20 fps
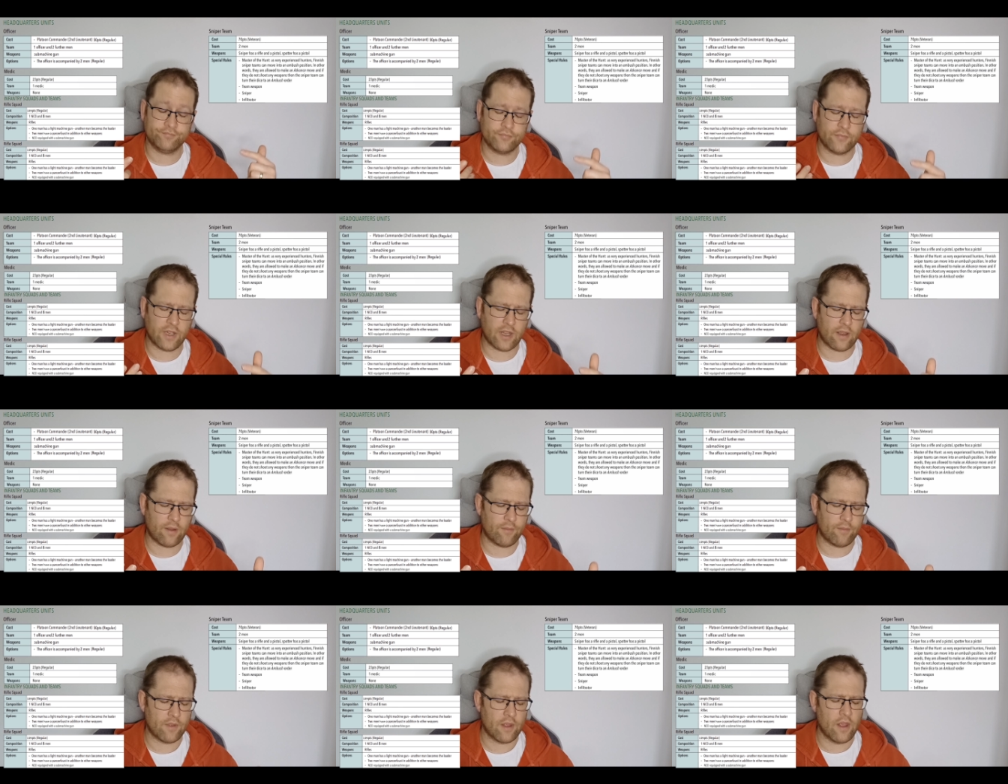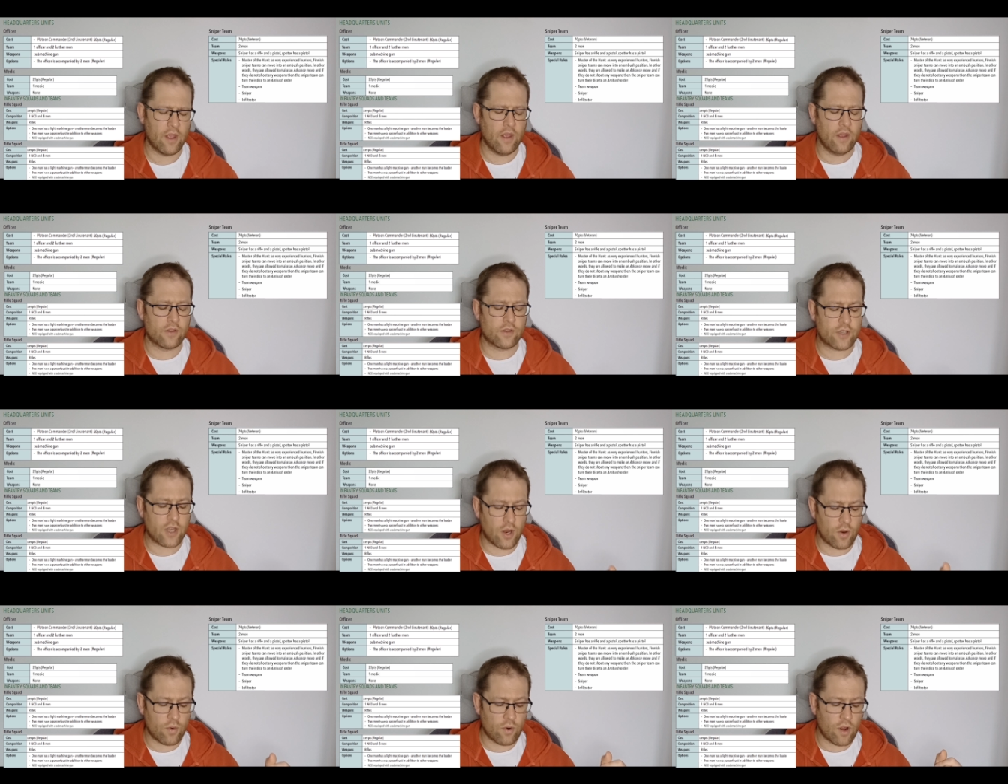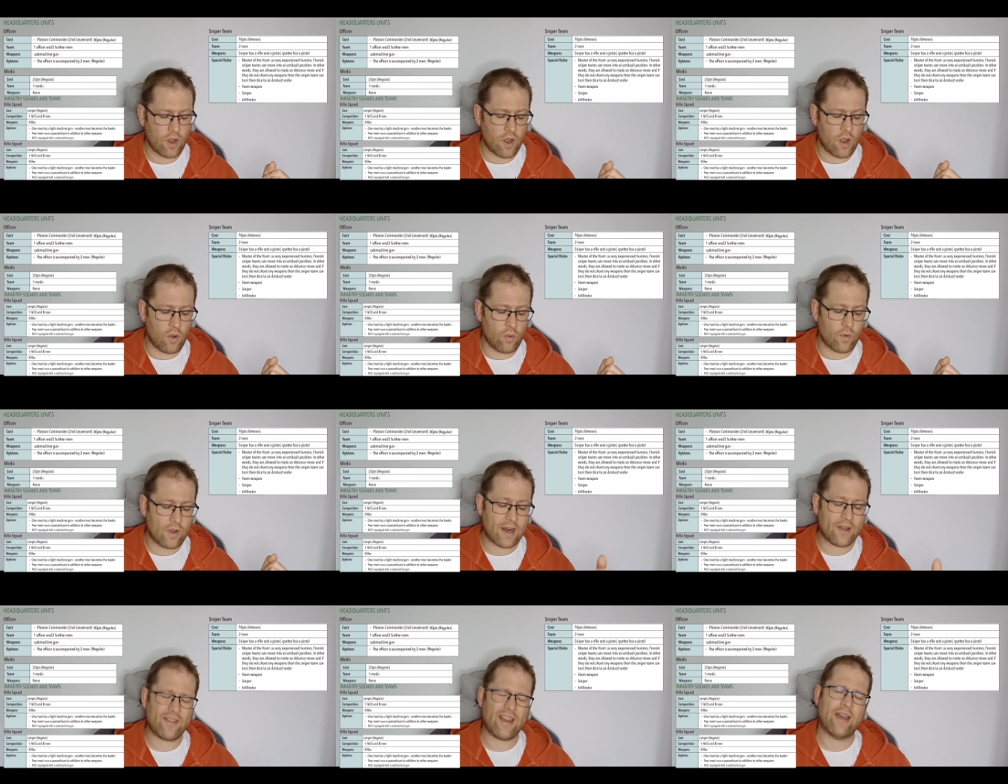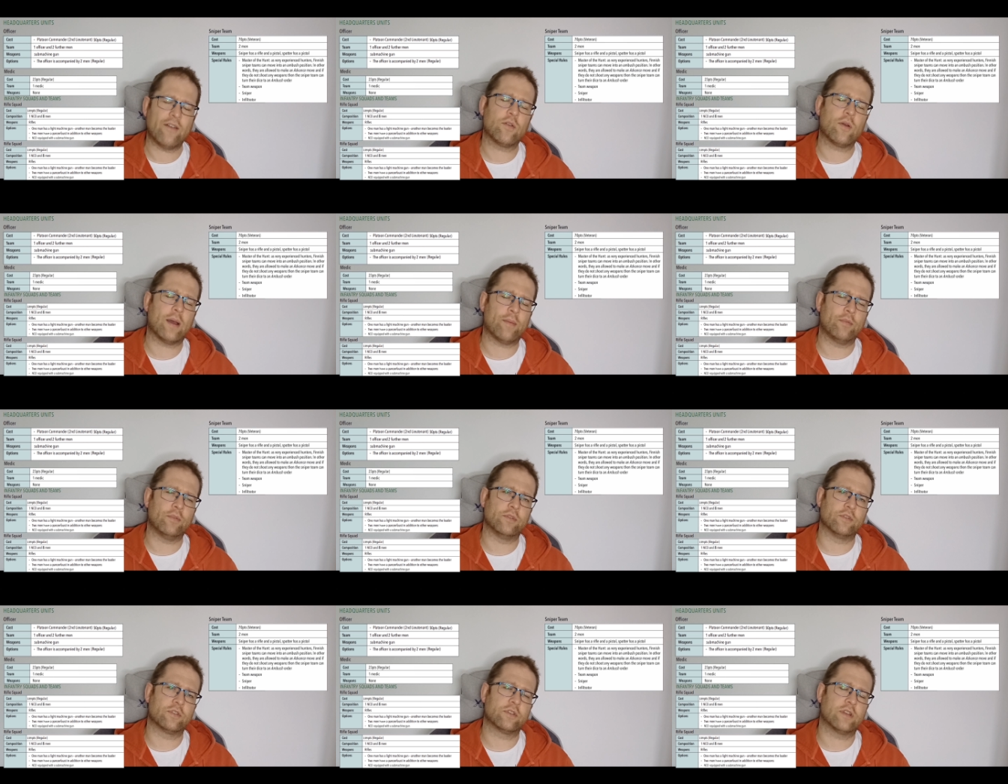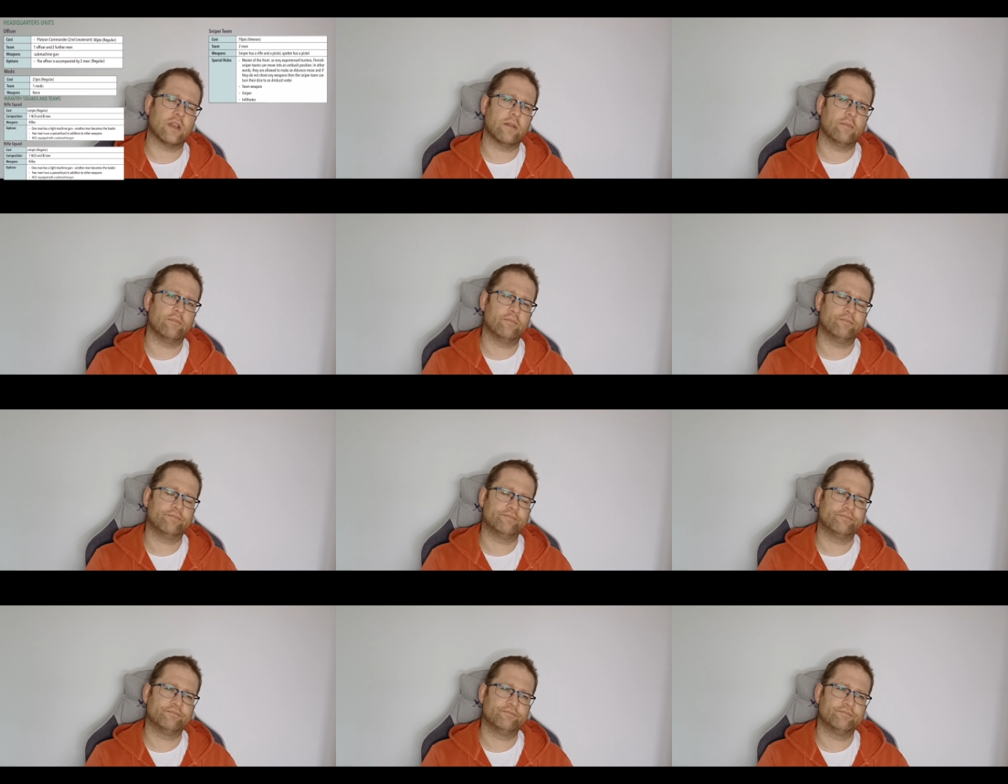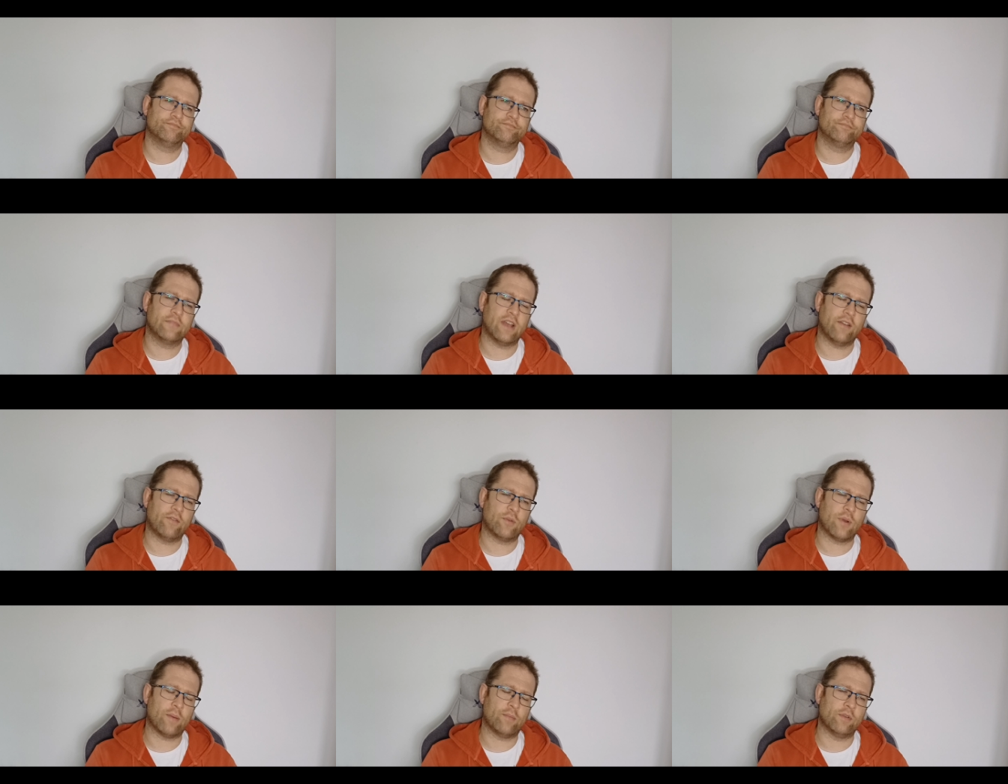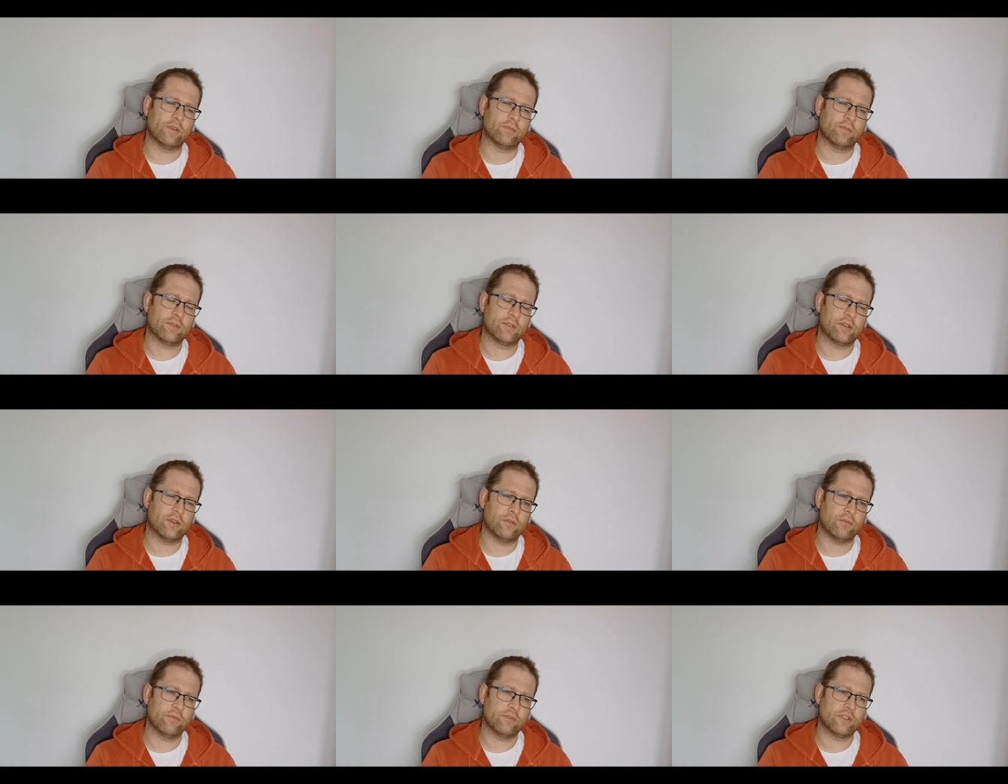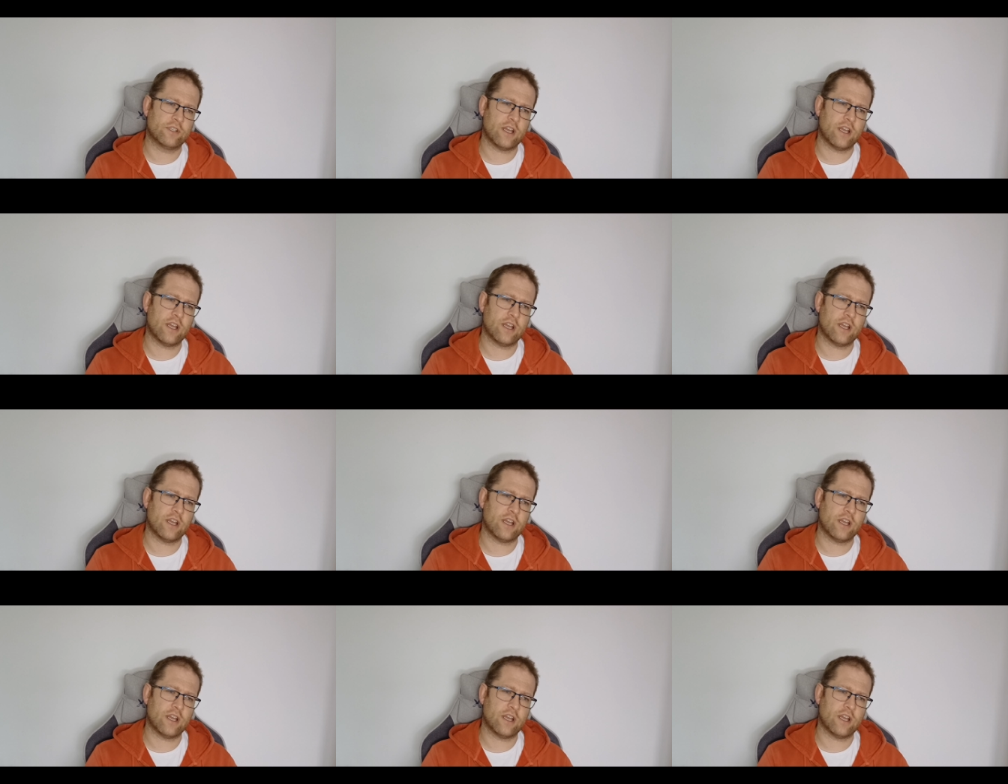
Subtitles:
Yeah. So we're gonna have a heavy weapons team, the heavy weapons platoon.